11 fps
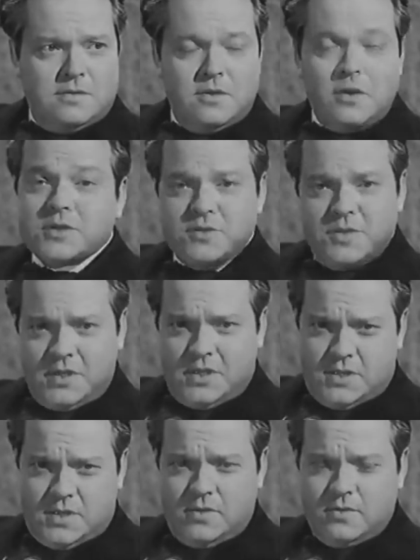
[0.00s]
also in the
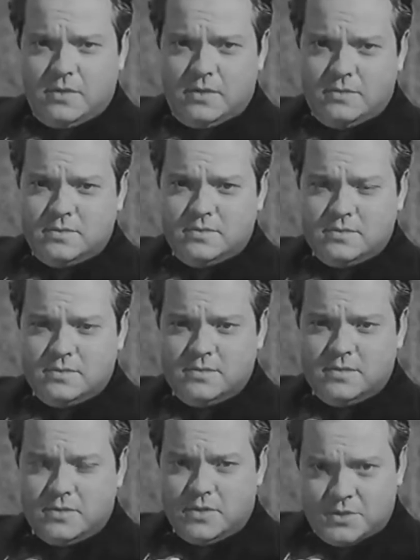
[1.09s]
cathedral
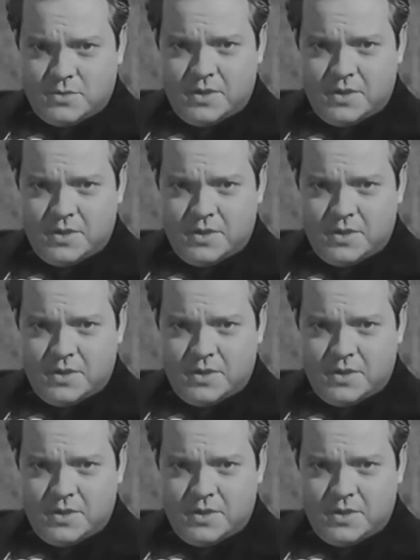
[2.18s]
and also